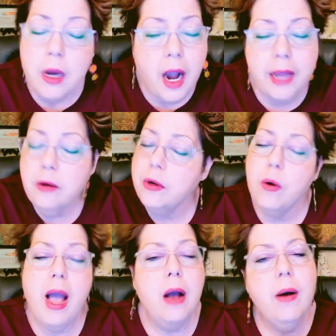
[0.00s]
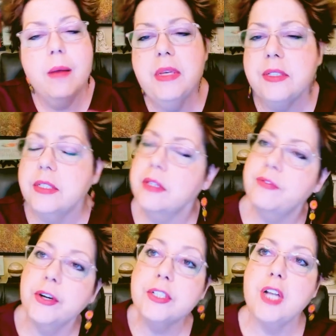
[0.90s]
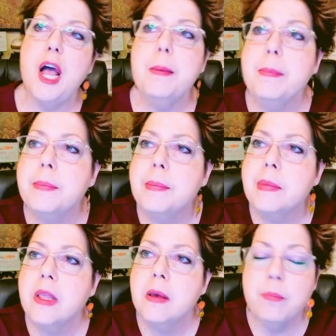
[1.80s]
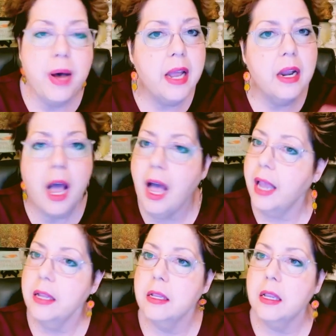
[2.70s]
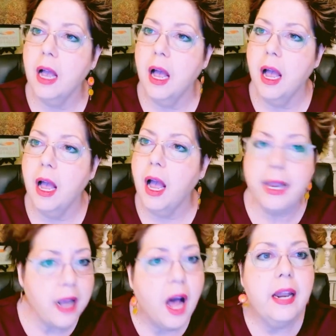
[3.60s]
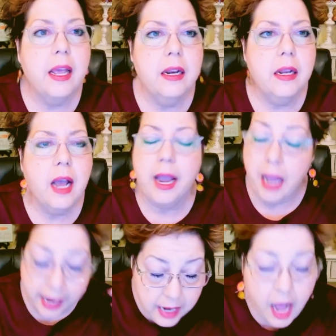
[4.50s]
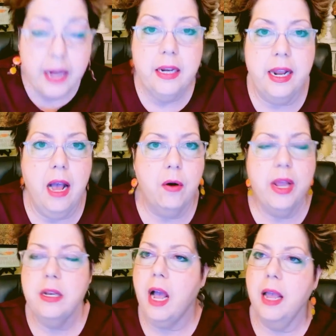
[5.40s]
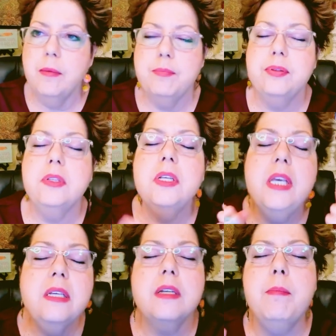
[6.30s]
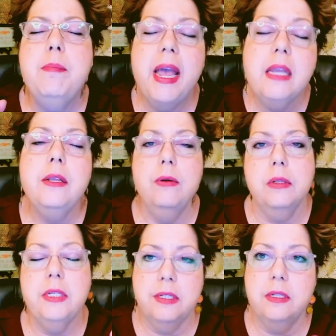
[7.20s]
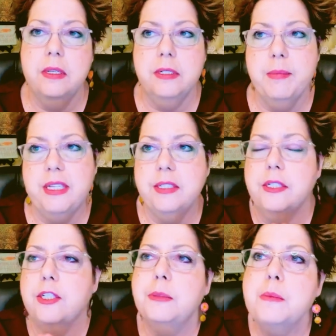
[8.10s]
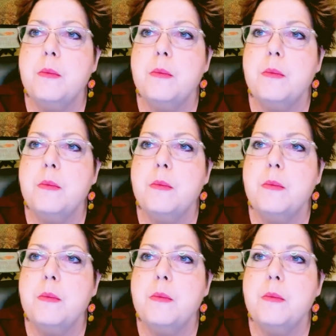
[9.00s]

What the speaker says: I don't know how I missed it the first time, but I got it. I got it now, and I'm begging you to listen to this message.